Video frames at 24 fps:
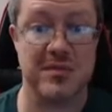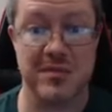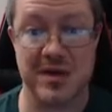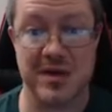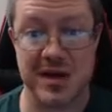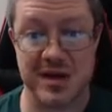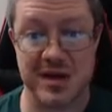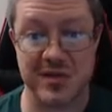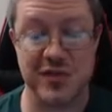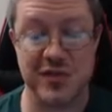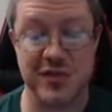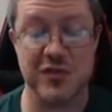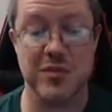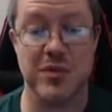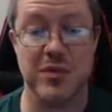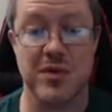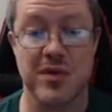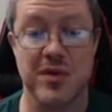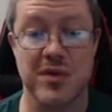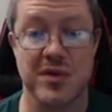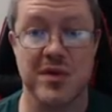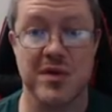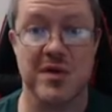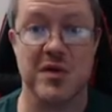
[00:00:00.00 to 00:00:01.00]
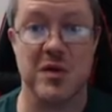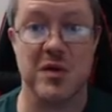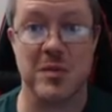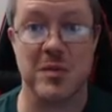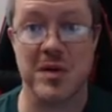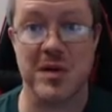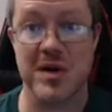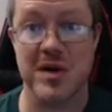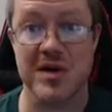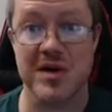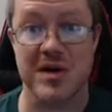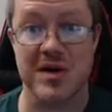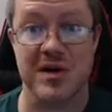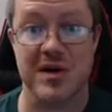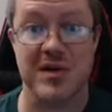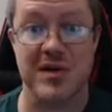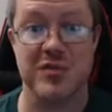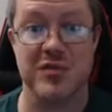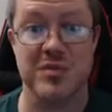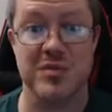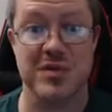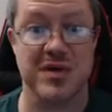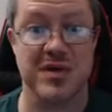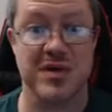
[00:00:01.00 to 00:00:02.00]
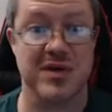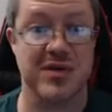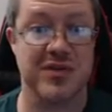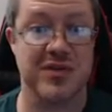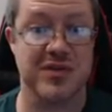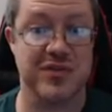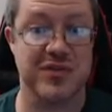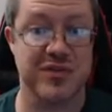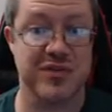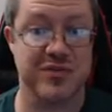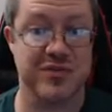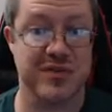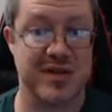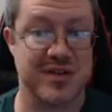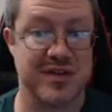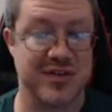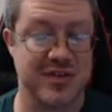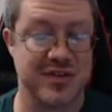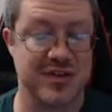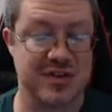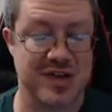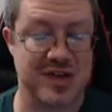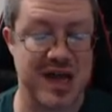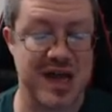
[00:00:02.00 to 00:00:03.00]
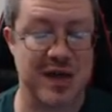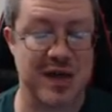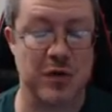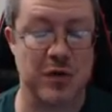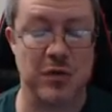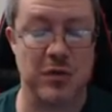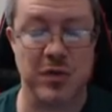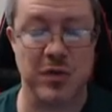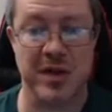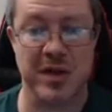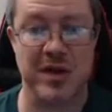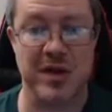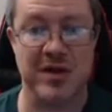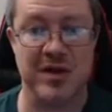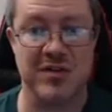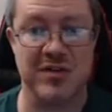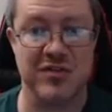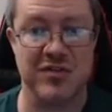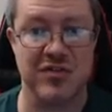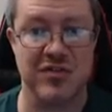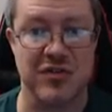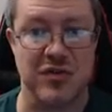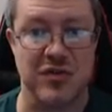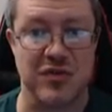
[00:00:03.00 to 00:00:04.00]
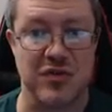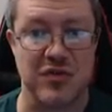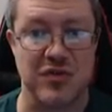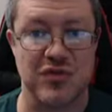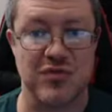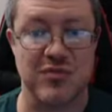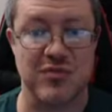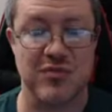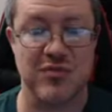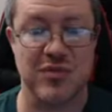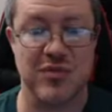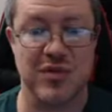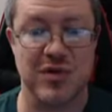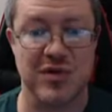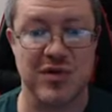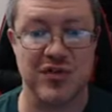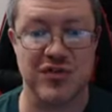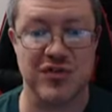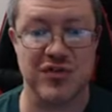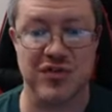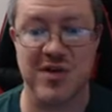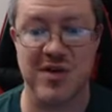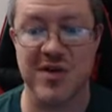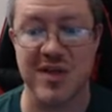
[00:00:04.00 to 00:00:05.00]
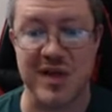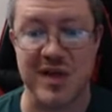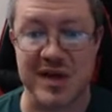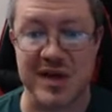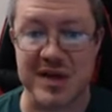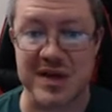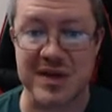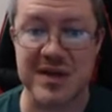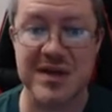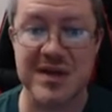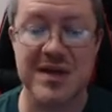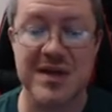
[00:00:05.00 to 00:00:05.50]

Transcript: at this point they're calling them Archons because that's a title related to Charlian.